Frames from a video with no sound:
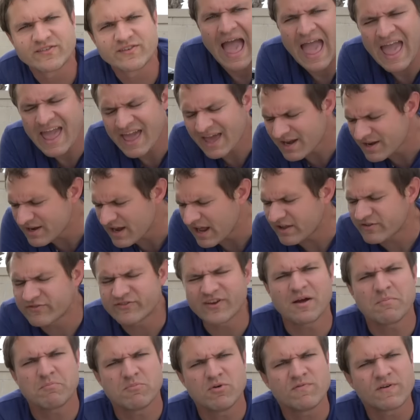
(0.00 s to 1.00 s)
And next
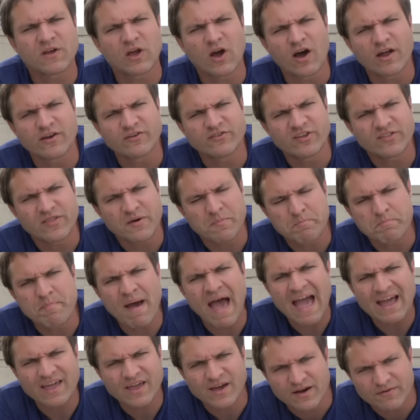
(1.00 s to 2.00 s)
up, moving on to the
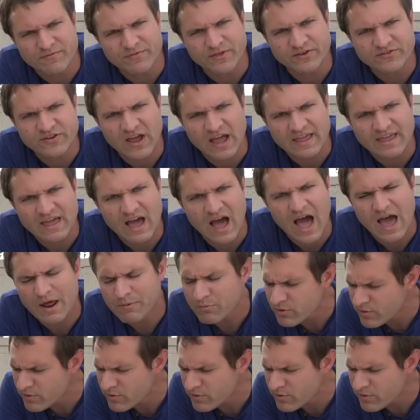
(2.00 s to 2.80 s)
back of the Taycan,